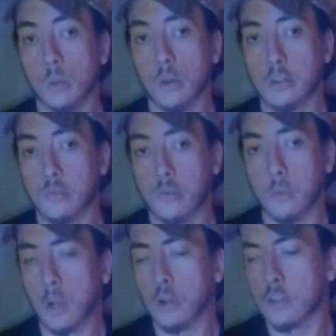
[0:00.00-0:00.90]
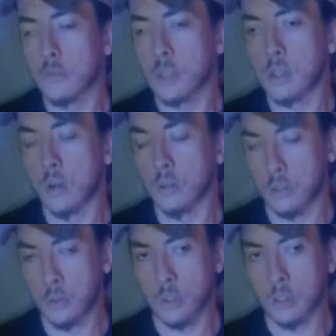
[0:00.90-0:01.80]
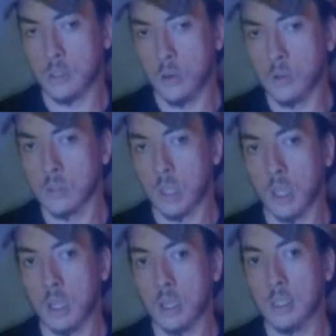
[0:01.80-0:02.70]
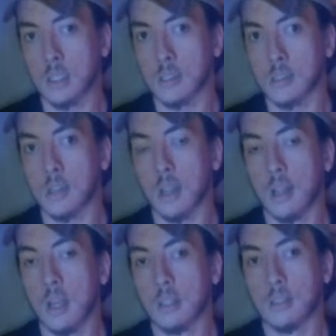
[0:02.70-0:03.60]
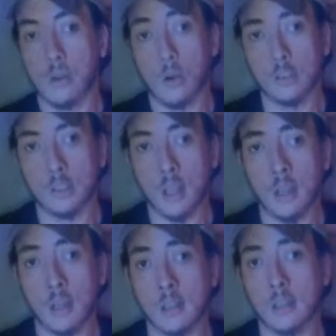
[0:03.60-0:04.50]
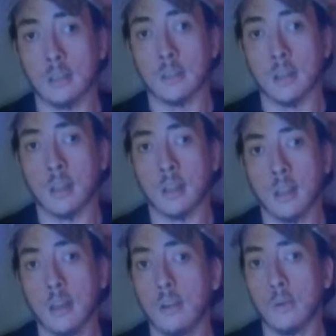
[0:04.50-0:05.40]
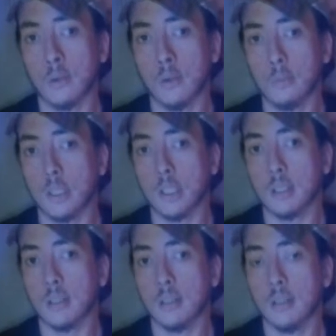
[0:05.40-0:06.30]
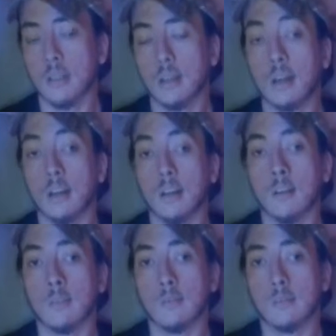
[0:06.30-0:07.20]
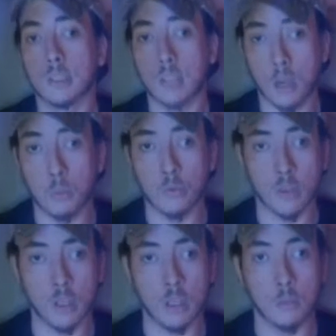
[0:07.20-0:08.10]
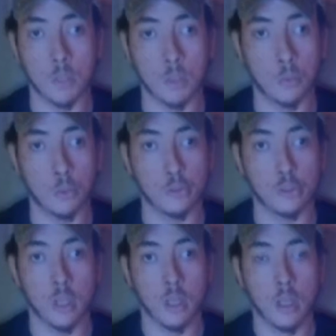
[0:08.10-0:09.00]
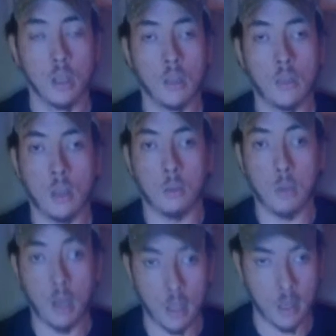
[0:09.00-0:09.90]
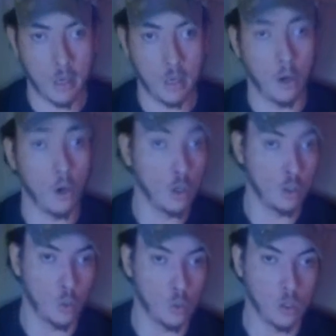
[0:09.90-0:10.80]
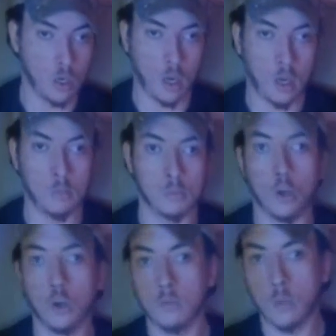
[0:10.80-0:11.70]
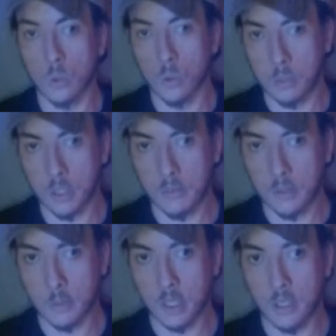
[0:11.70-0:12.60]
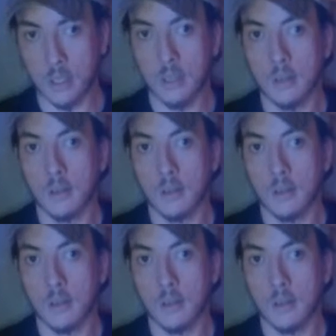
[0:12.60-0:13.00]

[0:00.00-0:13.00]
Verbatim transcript: Which, for most of you don't know what Skull Clan is, Skull Clan is an elite group of Cyber Fleet members that play hardcore games, hardcore PvP,